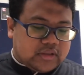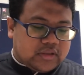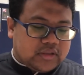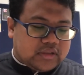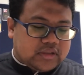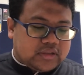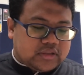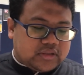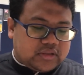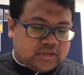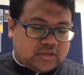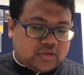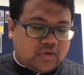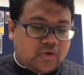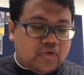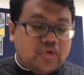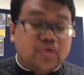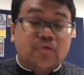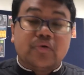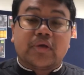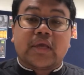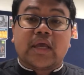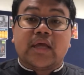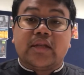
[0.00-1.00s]
So you
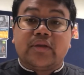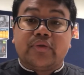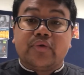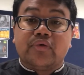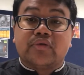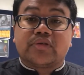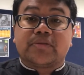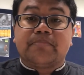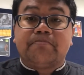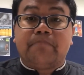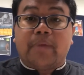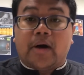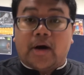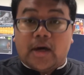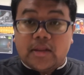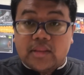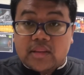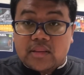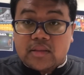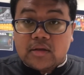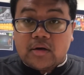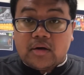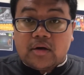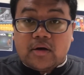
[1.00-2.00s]
can use both
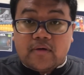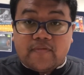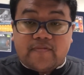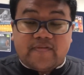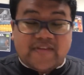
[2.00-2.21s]
of